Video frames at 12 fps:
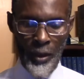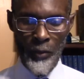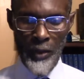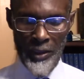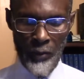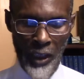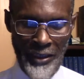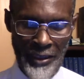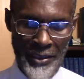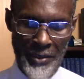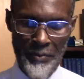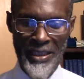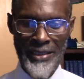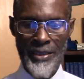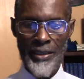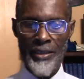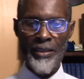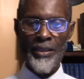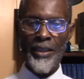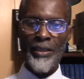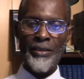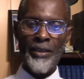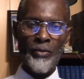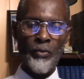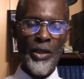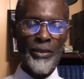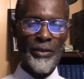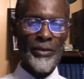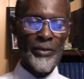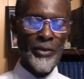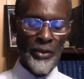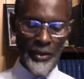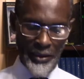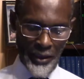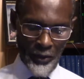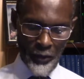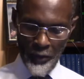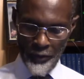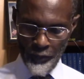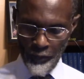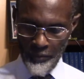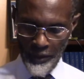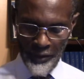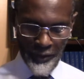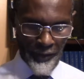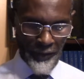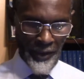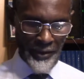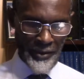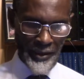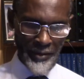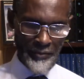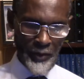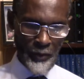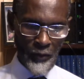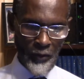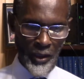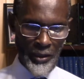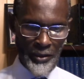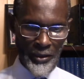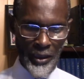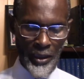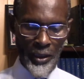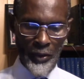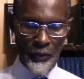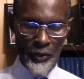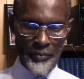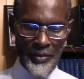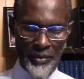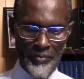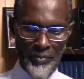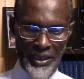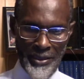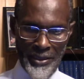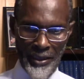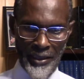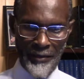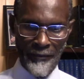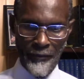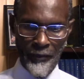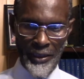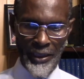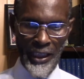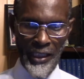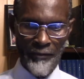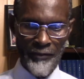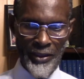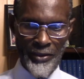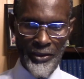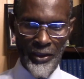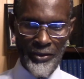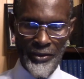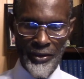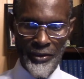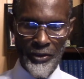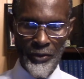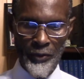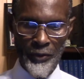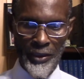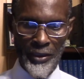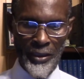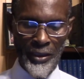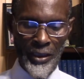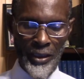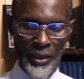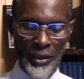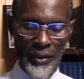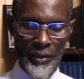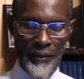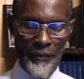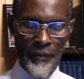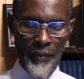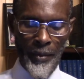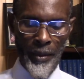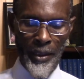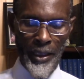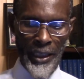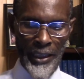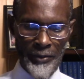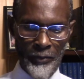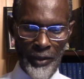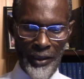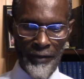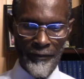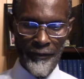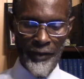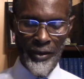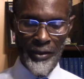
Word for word: Well, what is missing there then? What is, look in a courtroom on earth and tell me what would be missing if we have the judge, the jury, and we have